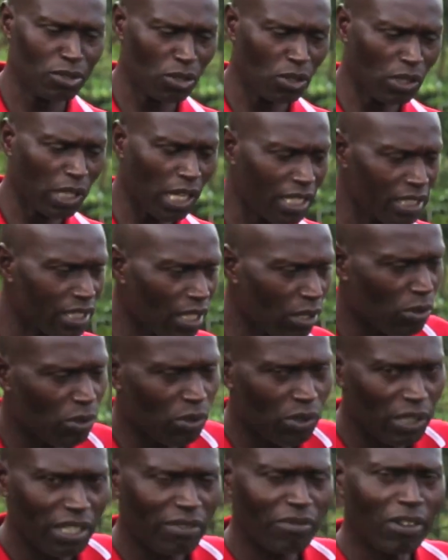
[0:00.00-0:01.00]
told us they
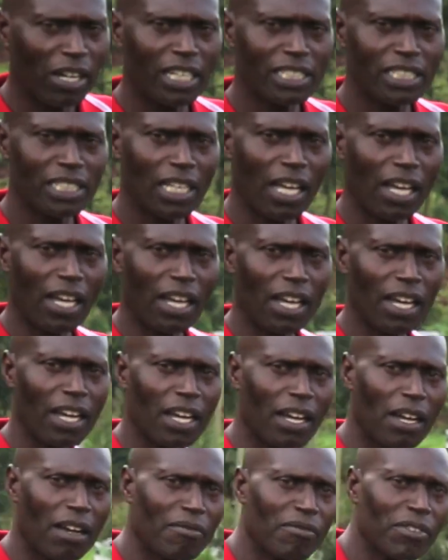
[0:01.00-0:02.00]
will give us
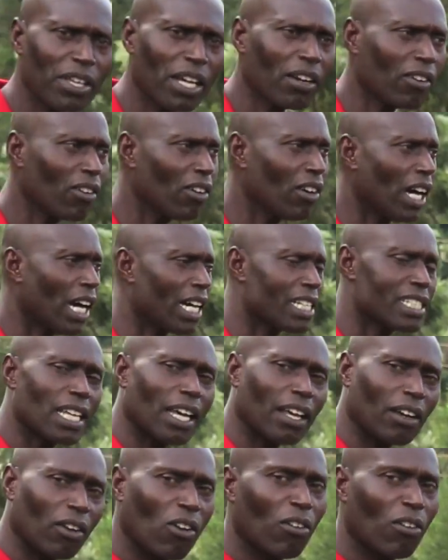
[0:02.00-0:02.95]
a vehicle as an